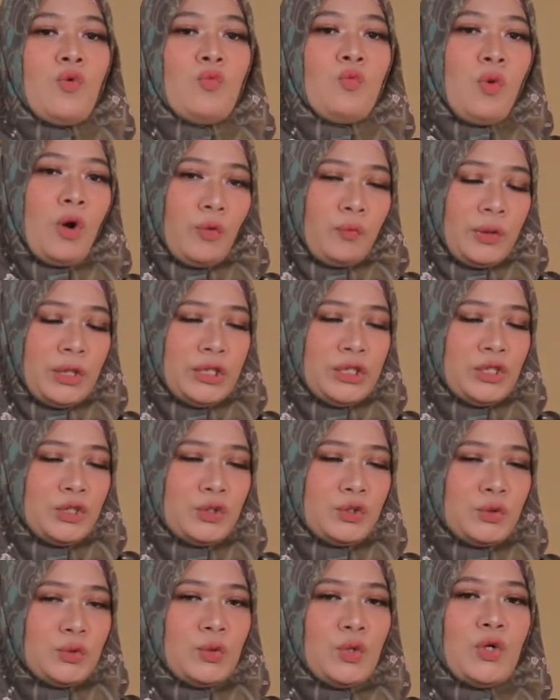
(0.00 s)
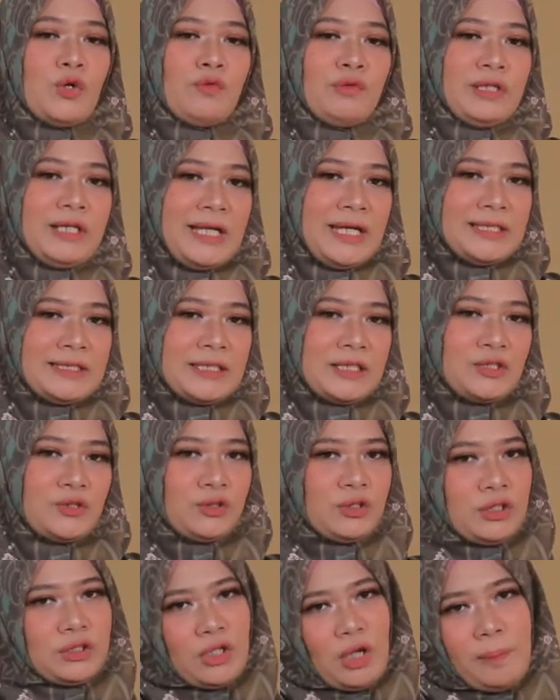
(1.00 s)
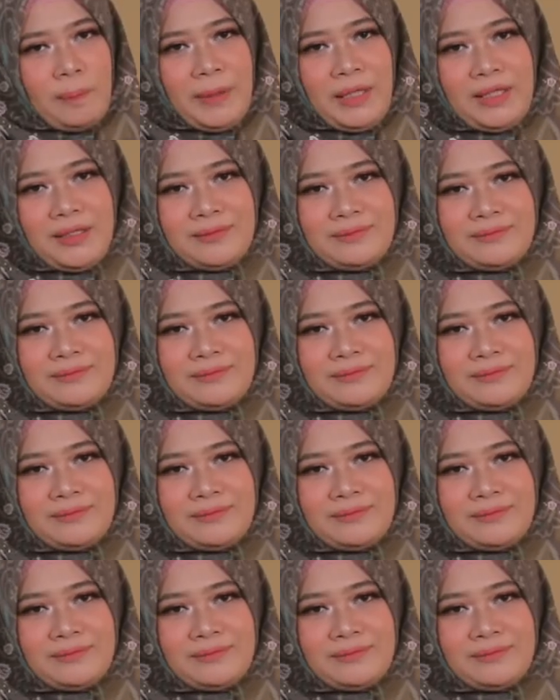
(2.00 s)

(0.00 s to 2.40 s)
what will you do related to the topic?